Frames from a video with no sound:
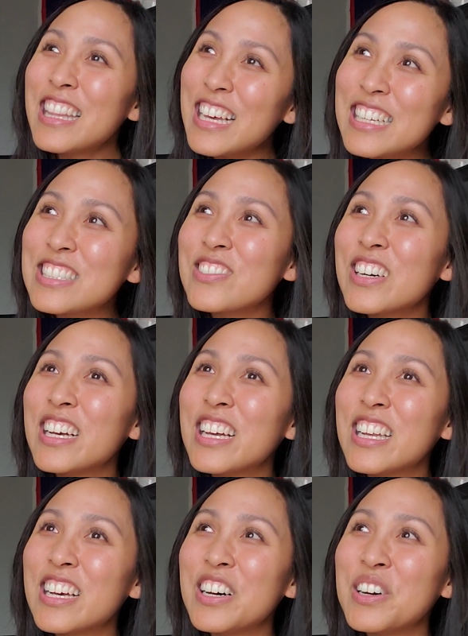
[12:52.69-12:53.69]
That's
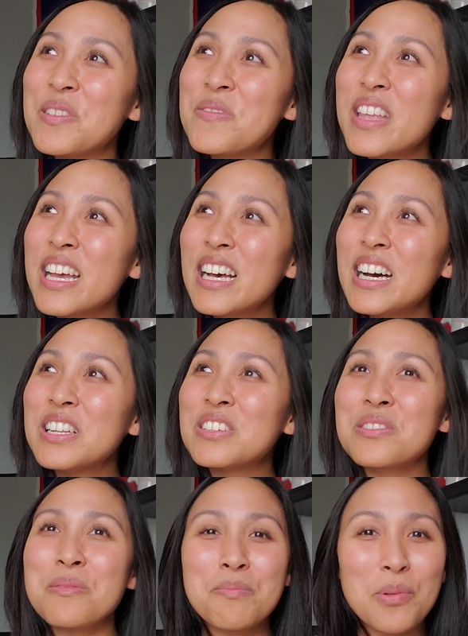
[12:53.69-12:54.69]
what. Um, under
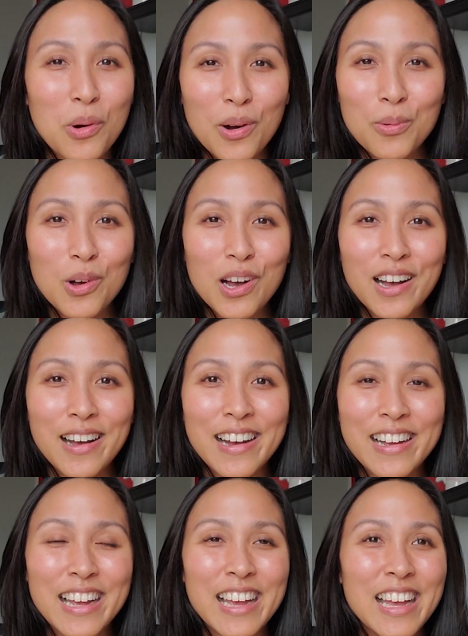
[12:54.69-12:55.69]
the
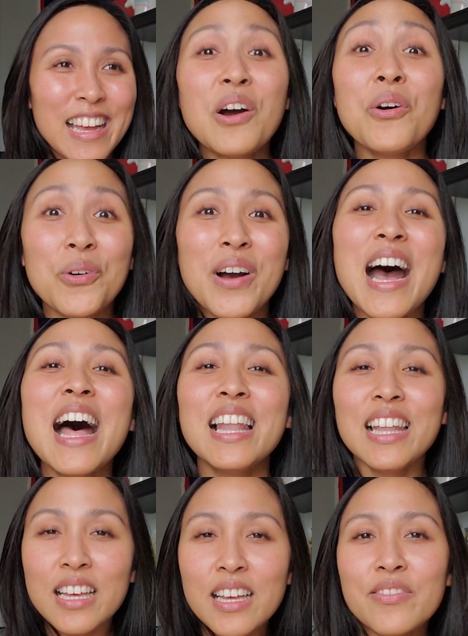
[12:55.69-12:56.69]
boardwalk. Oh, I
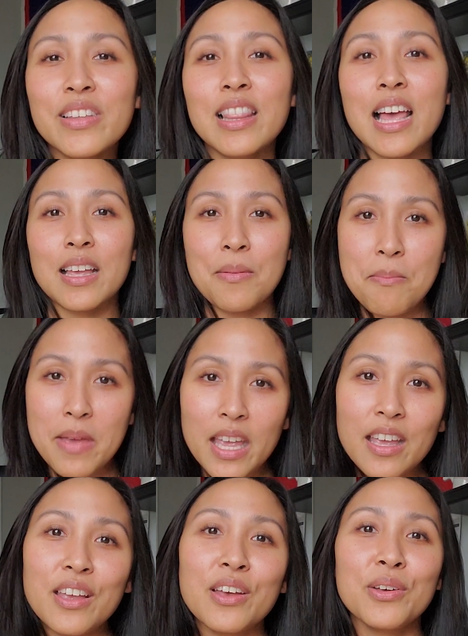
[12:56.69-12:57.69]
love you like a
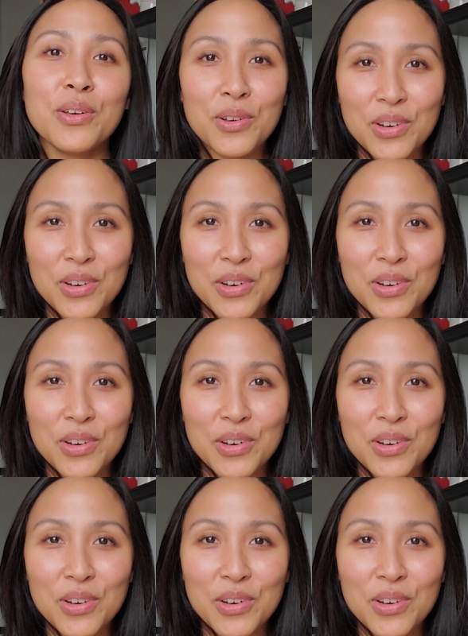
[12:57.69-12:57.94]
mango.